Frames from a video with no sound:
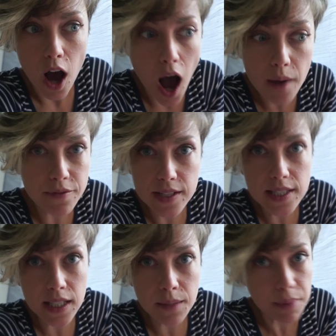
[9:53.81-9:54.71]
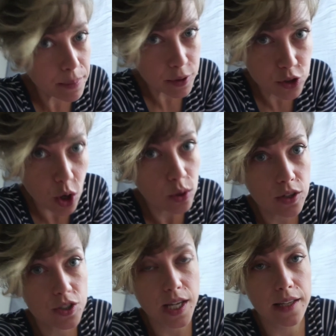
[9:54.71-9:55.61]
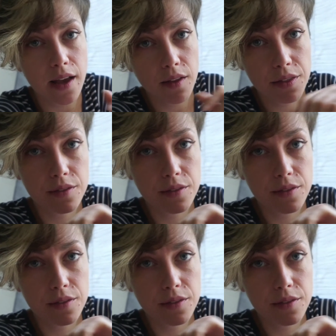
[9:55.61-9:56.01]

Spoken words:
obviously, people don't understand health.